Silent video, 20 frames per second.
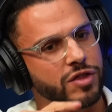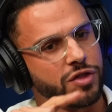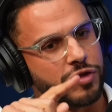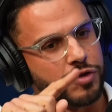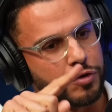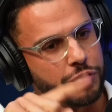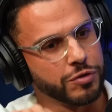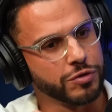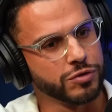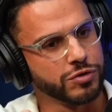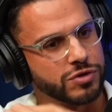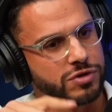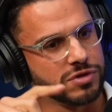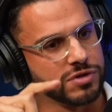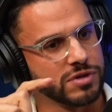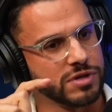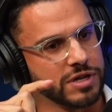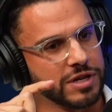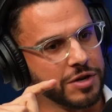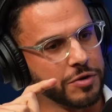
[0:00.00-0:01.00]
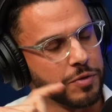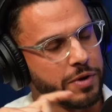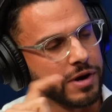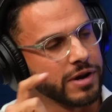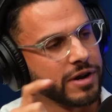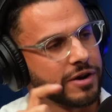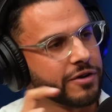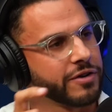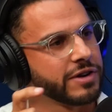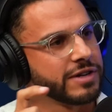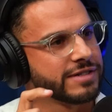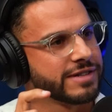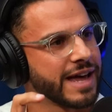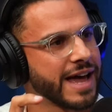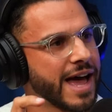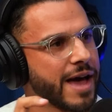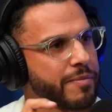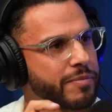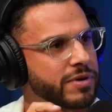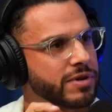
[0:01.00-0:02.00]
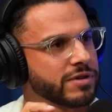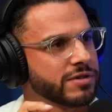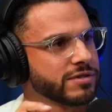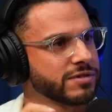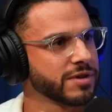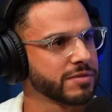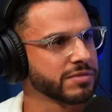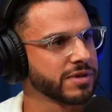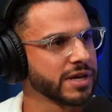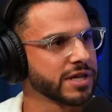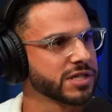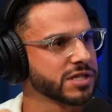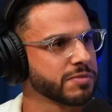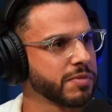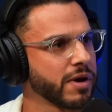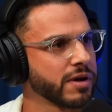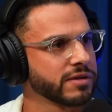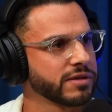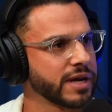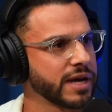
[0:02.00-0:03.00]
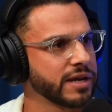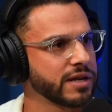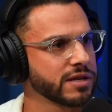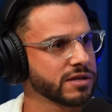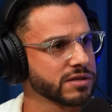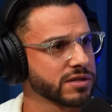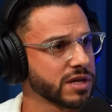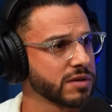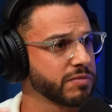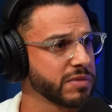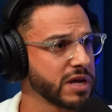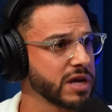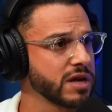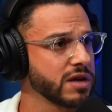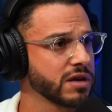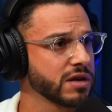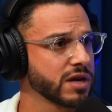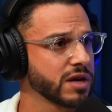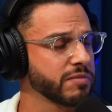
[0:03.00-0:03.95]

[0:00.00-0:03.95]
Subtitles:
those irregularities that happen sometimes spontaneous can be